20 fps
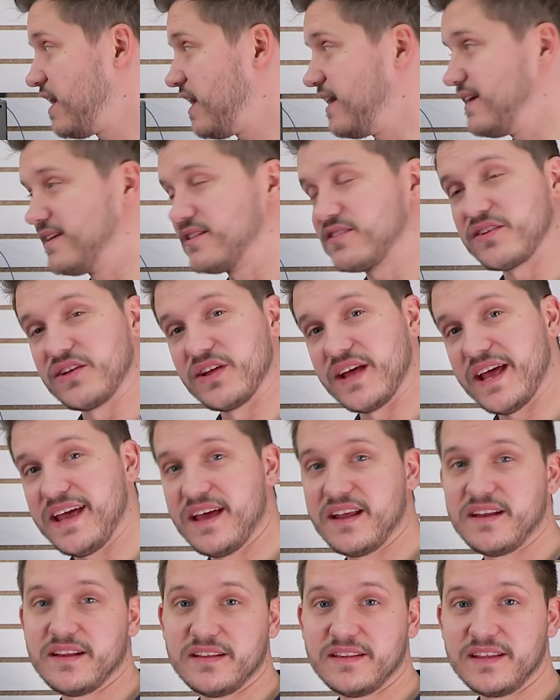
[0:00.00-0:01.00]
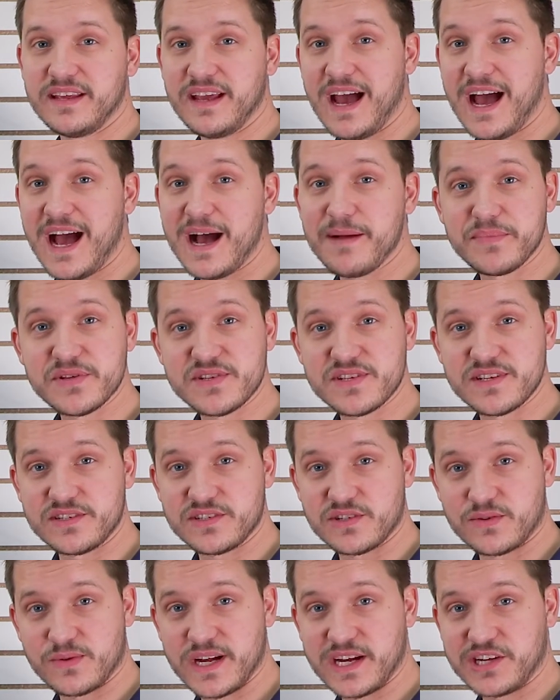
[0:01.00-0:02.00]
and it's going to head in the opposite
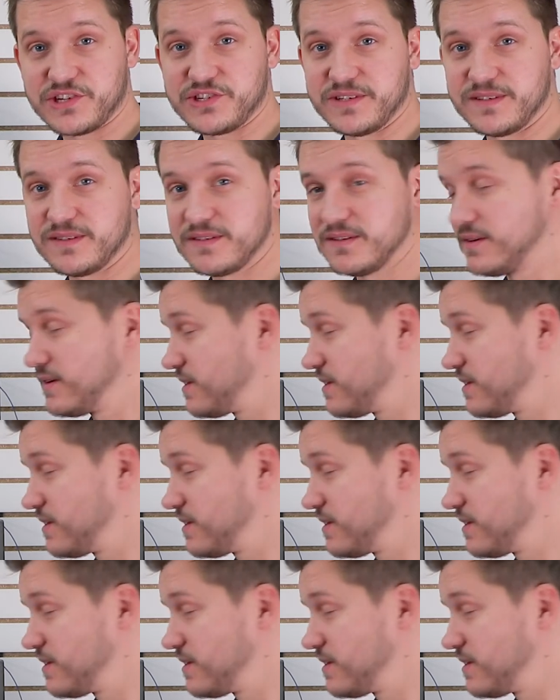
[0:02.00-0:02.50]
direction